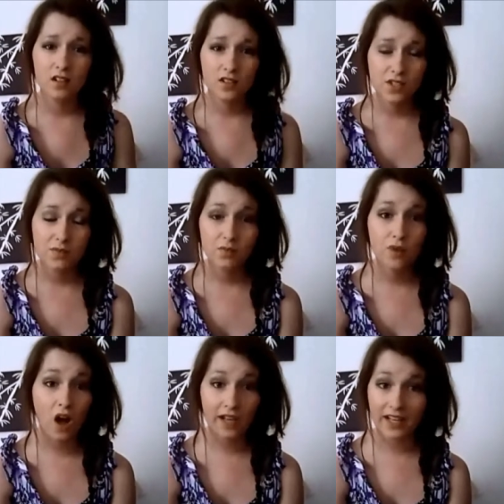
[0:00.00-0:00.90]
Just
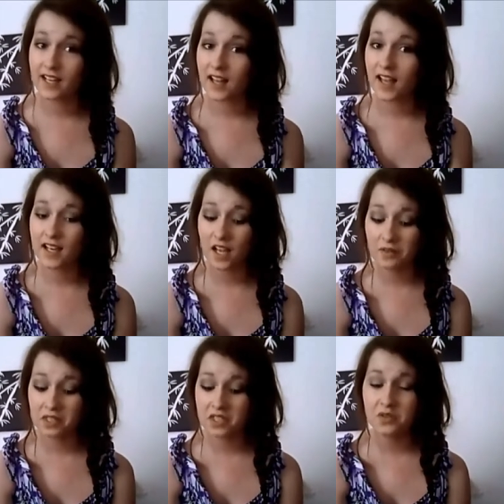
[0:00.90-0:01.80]
rock it. And I
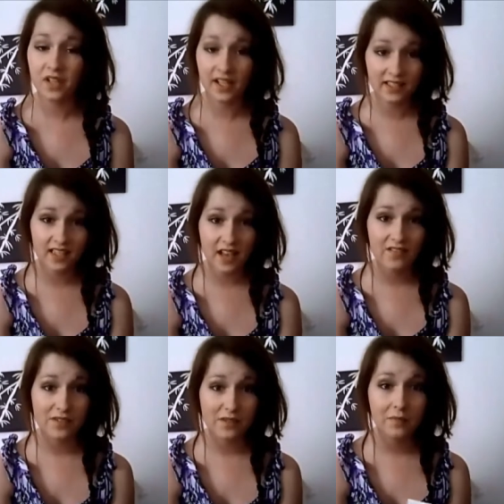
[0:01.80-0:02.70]
really do like that they
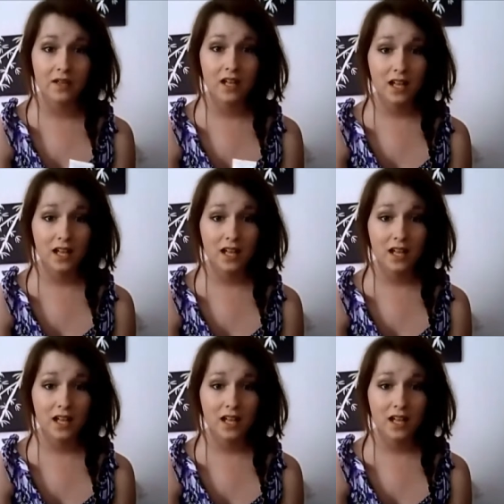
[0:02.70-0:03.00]
have some